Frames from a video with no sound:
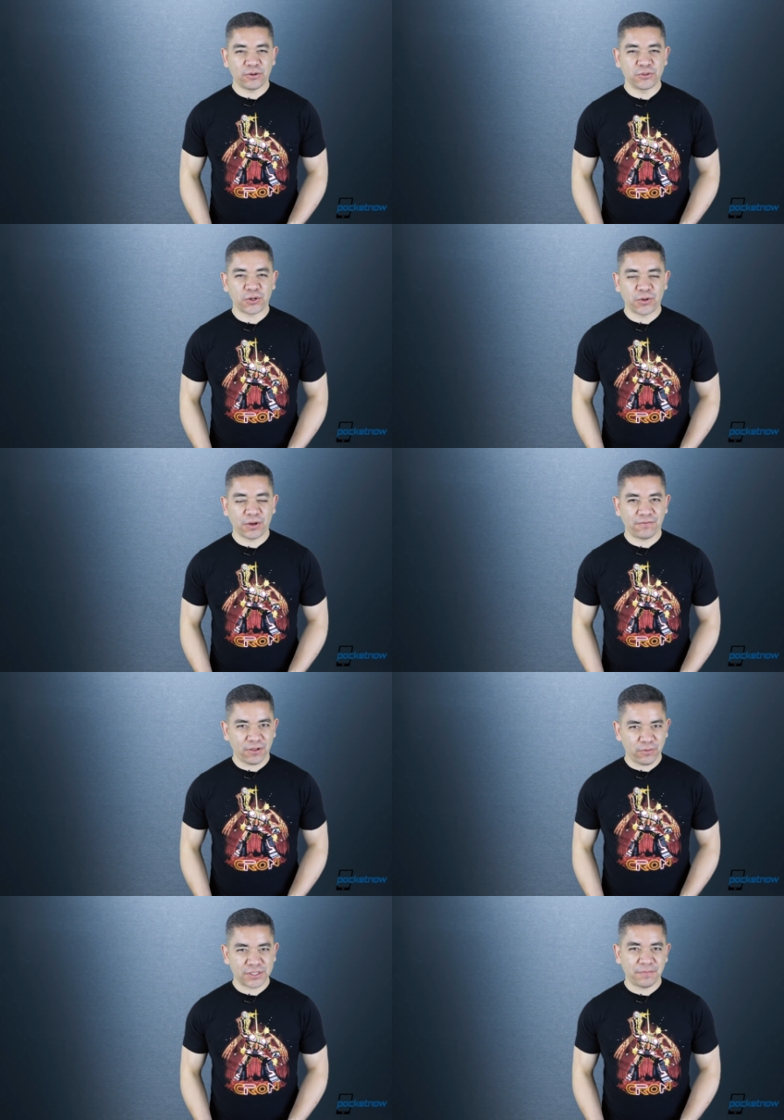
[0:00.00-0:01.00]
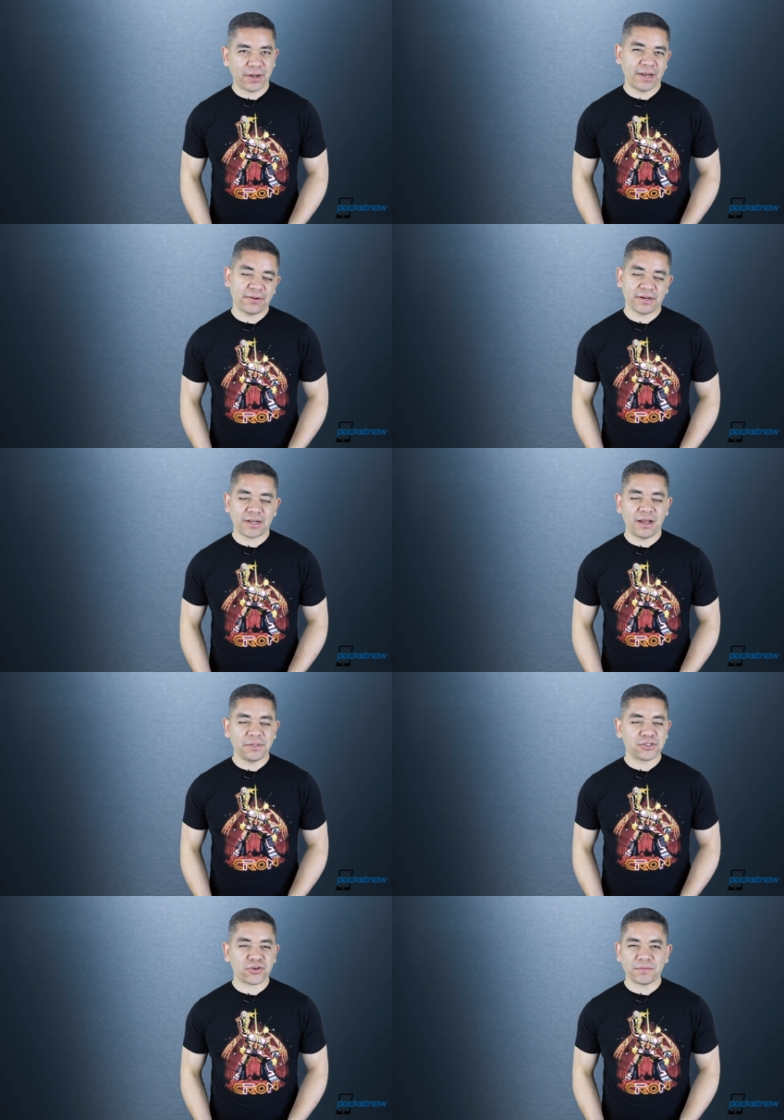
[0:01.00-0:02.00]
the news earlier, follow us on PocketNow.com
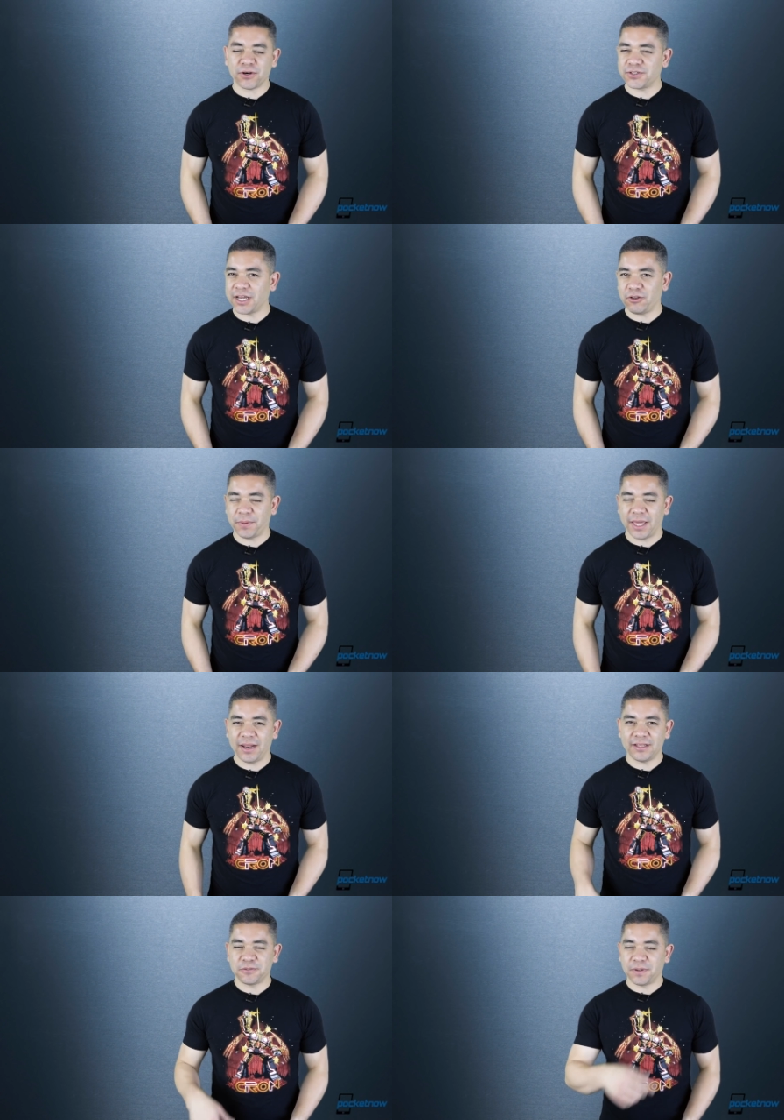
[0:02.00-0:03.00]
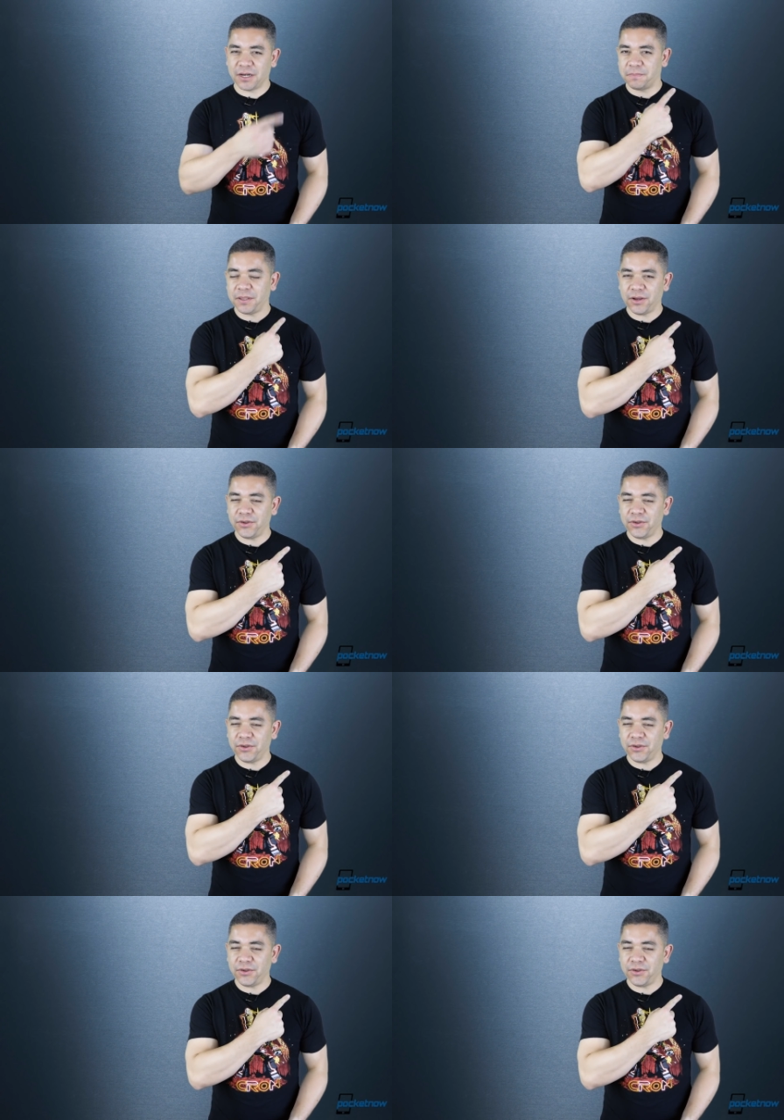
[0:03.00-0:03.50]
and subscribe to our channel by hitting this button up here.